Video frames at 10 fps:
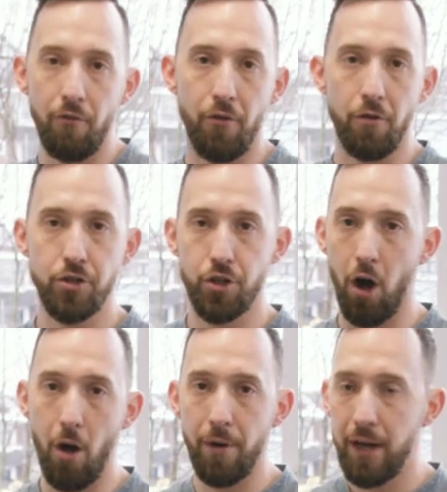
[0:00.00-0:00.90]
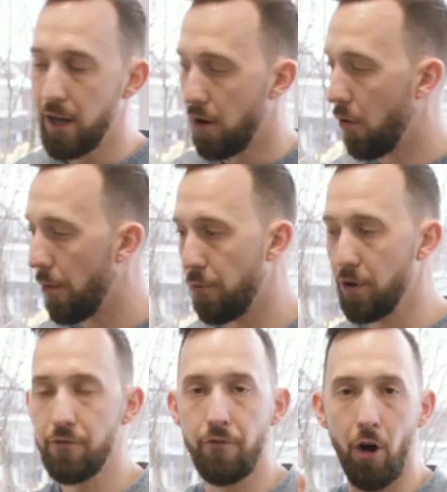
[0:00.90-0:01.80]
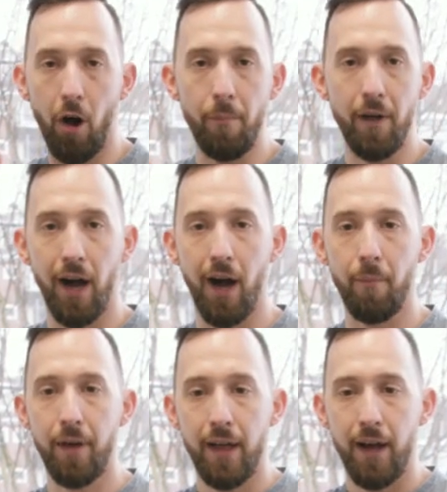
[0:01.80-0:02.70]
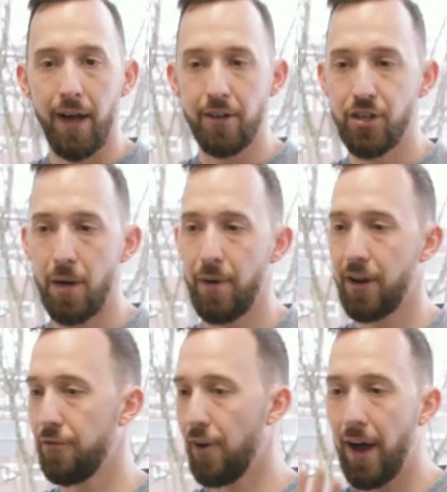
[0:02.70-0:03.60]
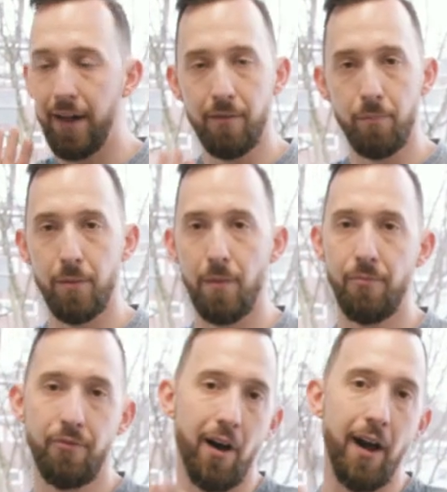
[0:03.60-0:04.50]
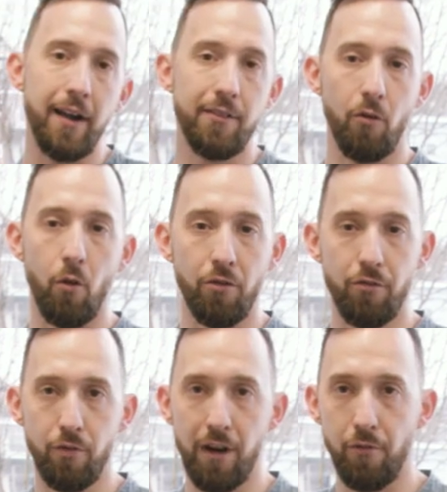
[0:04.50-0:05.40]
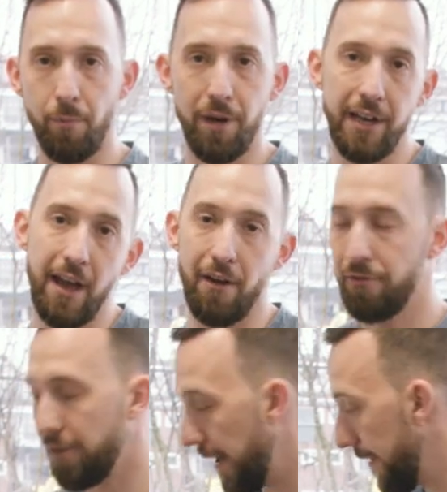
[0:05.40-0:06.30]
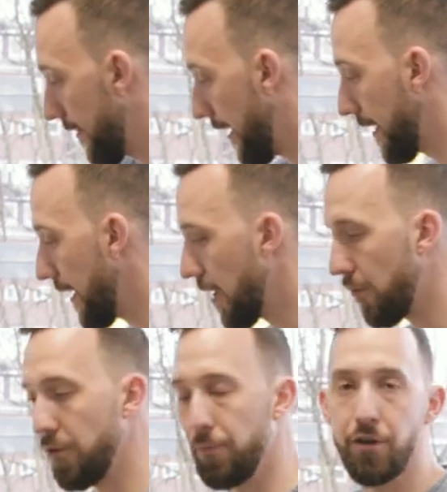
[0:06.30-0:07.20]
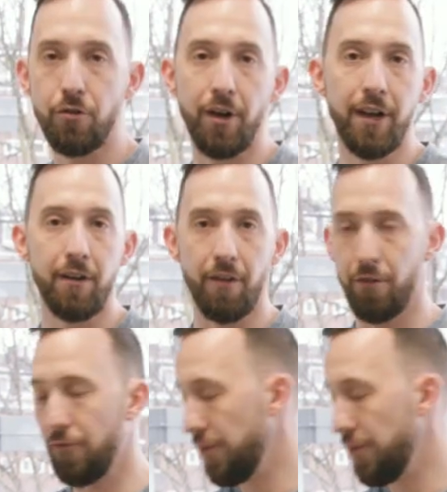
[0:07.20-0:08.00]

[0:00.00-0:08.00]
Photoshop, or print from um, uh, JPEG files, bitmap files, or straight from PDF files like we've been doing in other